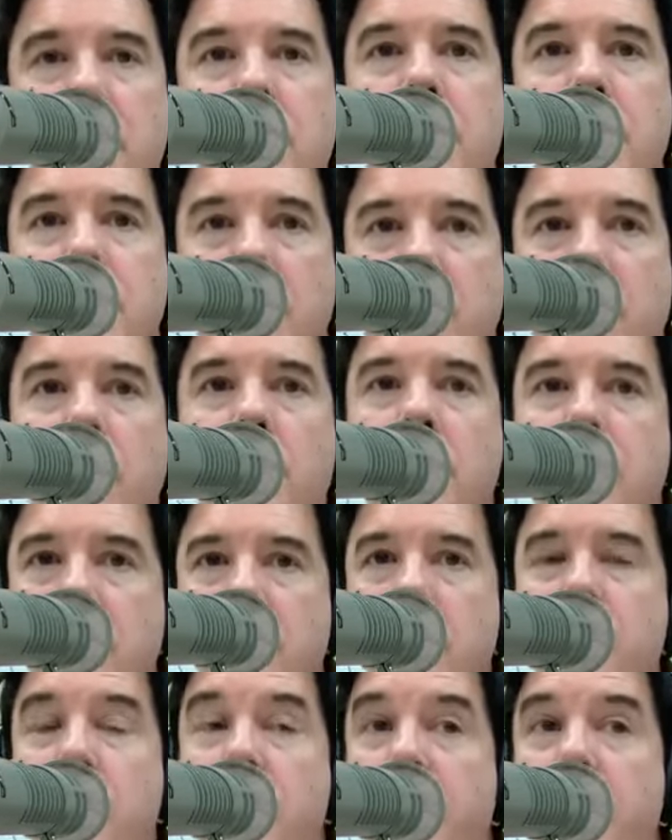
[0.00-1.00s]
So
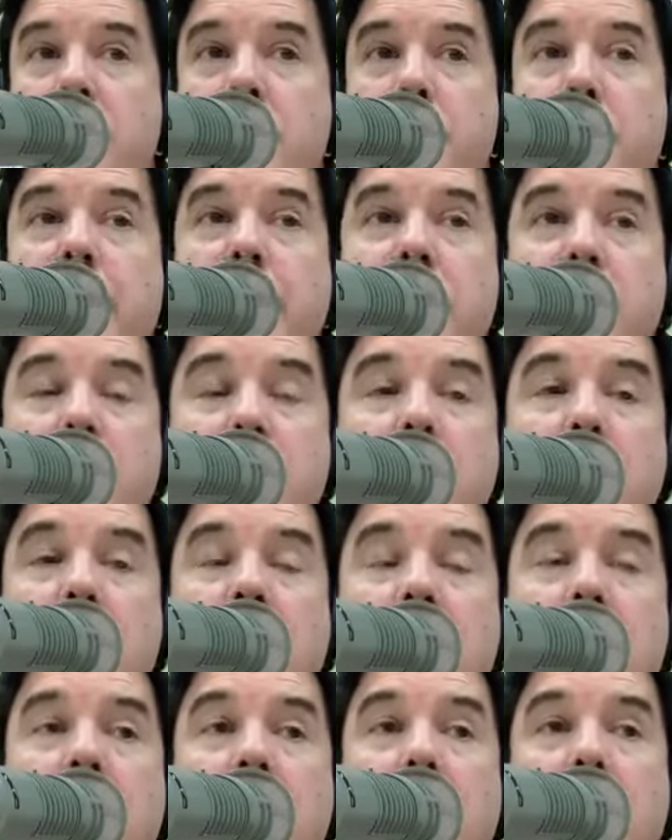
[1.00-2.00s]
just make
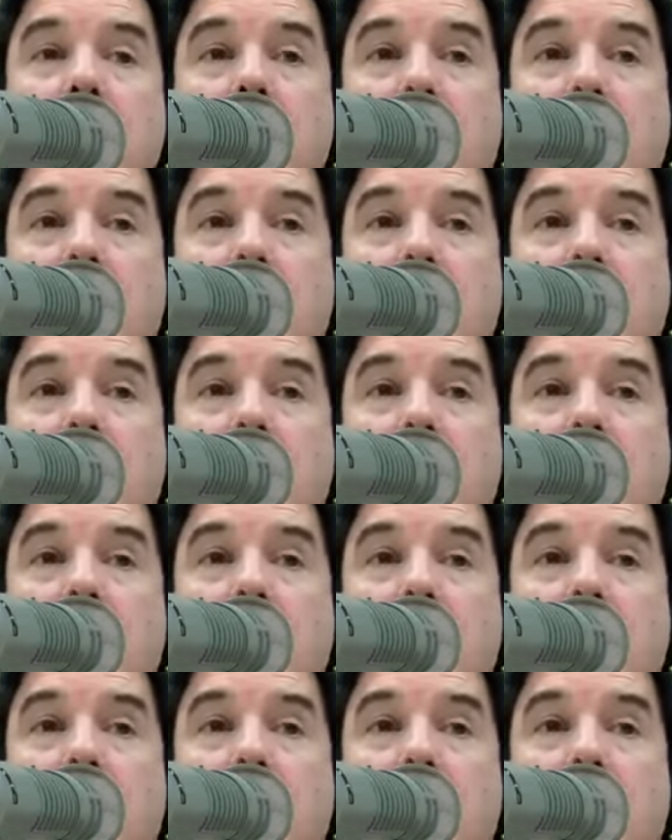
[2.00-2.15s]
sure...